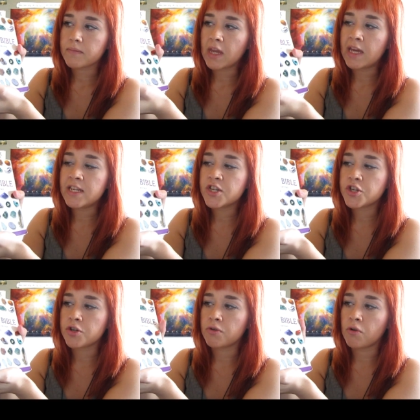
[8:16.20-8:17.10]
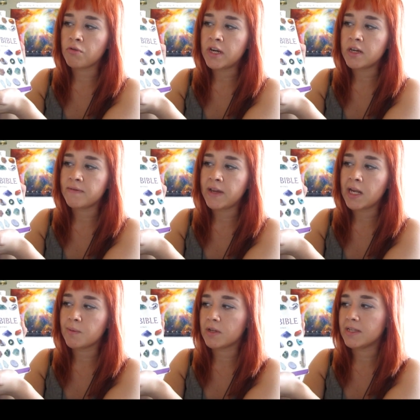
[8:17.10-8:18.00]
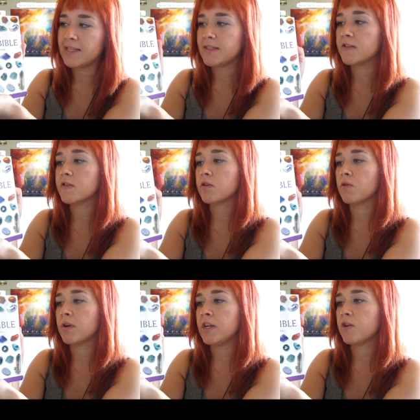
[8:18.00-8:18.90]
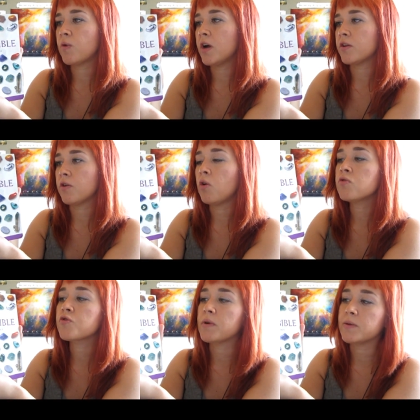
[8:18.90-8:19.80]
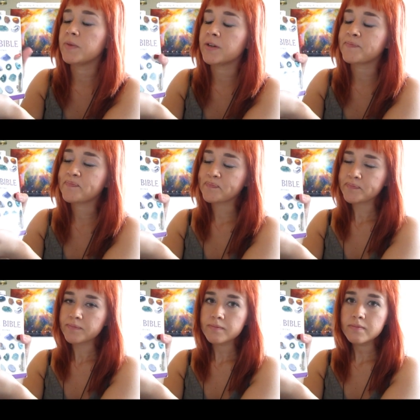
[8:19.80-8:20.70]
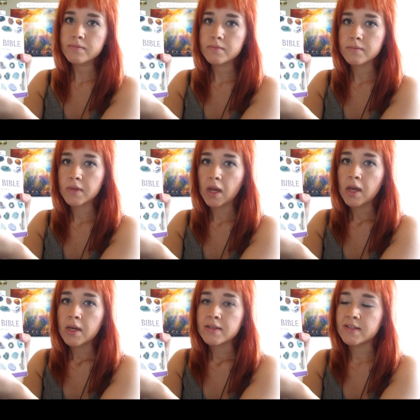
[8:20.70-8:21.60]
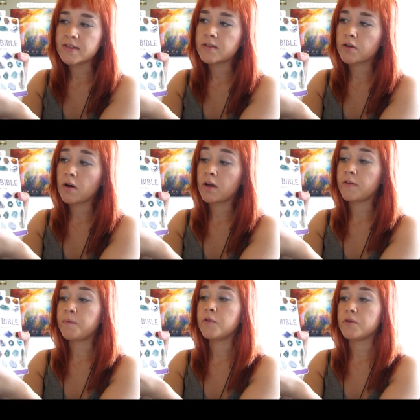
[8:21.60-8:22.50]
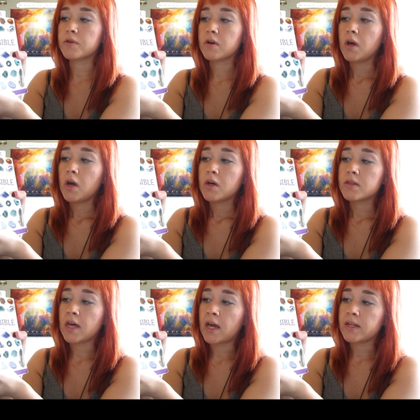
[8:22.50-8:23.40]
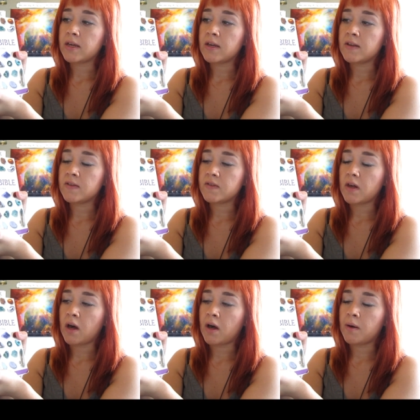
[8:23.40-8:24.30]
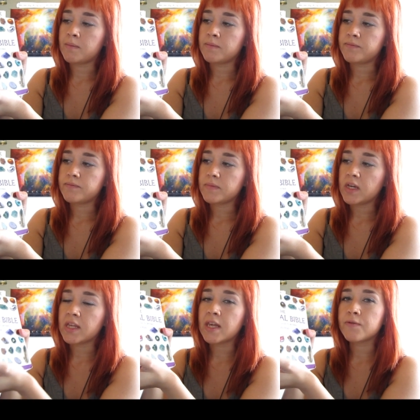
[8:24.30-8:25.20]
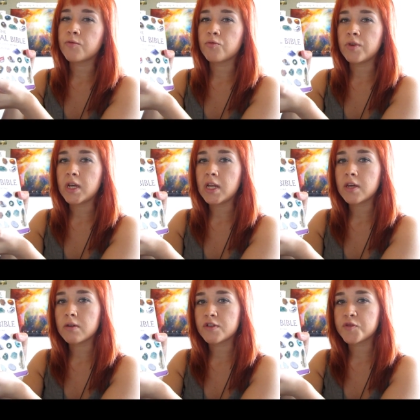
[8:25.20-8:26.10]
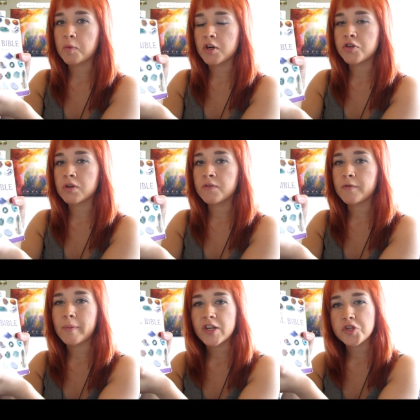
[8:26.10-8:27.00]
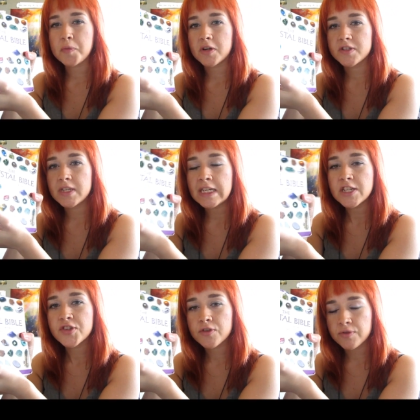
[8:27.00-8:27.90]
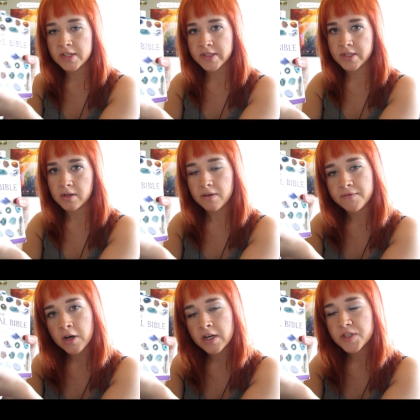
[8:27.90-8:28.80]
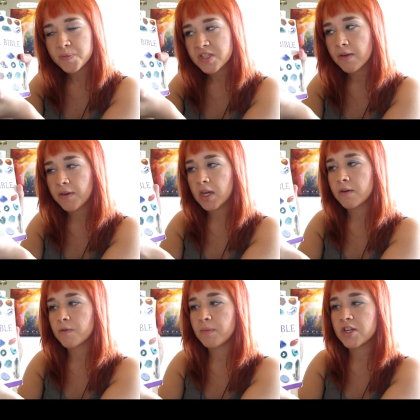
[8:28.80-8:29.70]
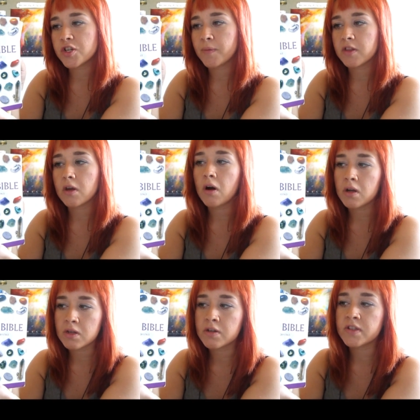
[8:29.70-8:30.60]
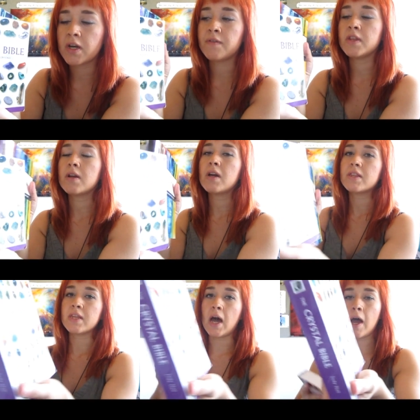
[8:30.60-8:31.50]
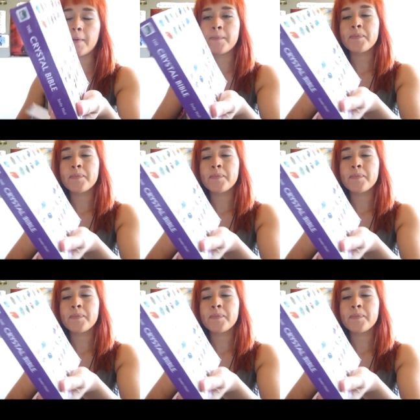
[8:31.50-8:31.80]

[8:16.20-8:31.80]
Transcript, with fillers: edition already available and this is already quite an old one but this is the kind of book that is um, it gives really good spiritual information about each crystal very specific information about the colors and everything like that